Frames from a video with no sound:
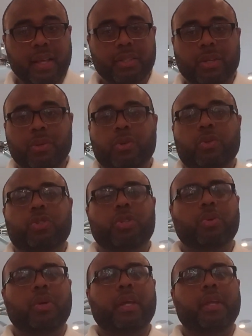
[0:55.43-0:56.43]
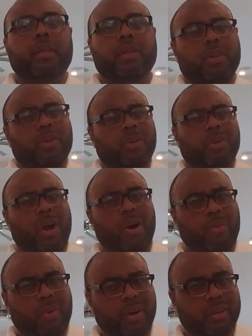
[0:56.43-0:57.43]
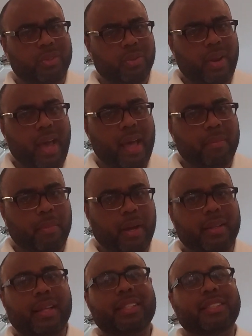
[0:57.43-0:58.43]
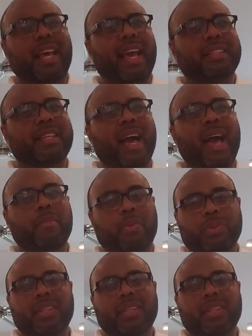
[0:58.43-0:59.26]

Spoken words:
So truly, you don't want to do that, but at the same time,